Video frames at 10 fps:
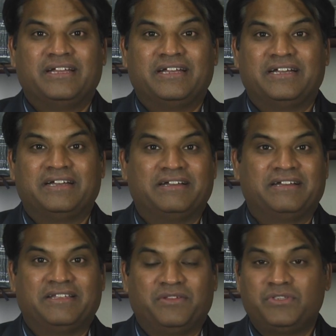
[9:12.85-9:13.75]

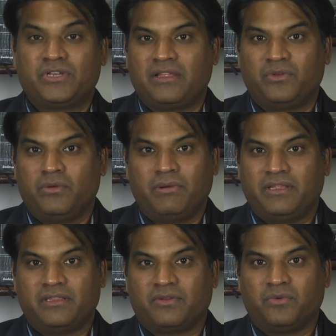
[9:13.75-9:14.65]
There was nobody
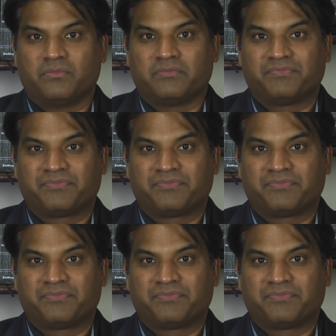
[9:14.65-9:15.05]
in the room.